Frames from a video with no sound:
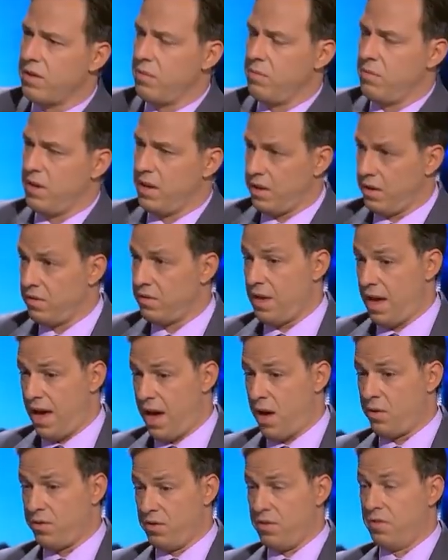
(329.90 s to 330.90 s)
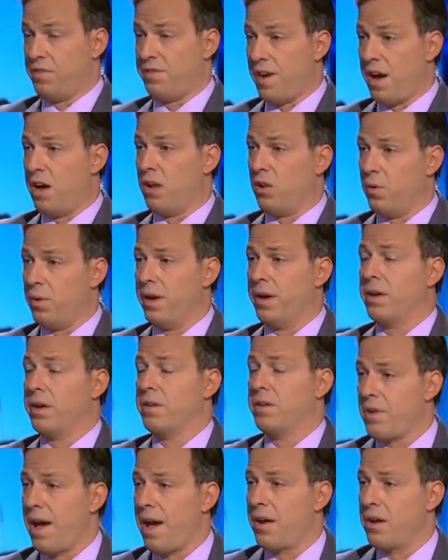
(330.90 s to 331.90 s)
him, because the House is following a
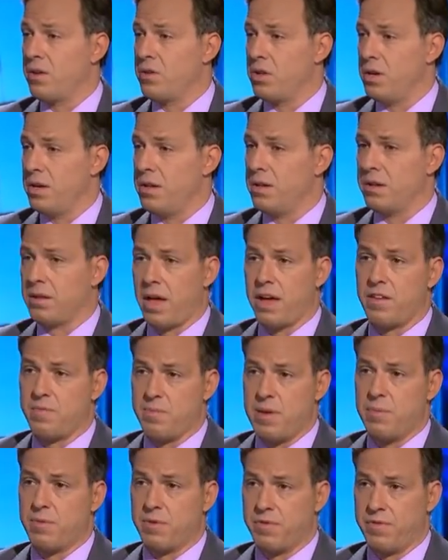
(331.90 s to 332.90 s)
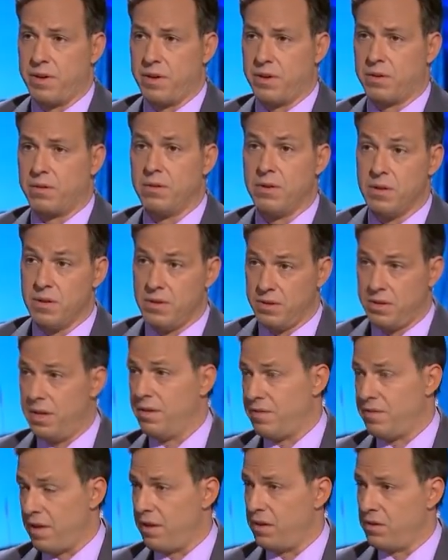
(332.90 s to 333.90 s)
strategy a lot of people feel that
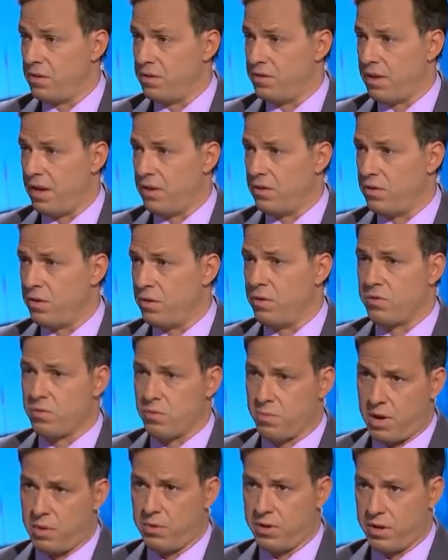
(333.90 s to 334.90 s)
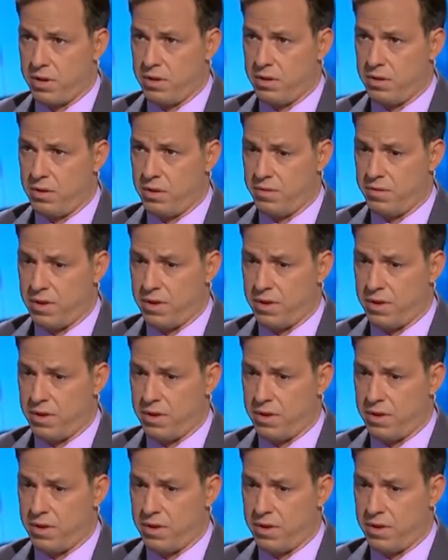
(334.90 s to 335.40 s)
Senator Ted Cruz, Republican of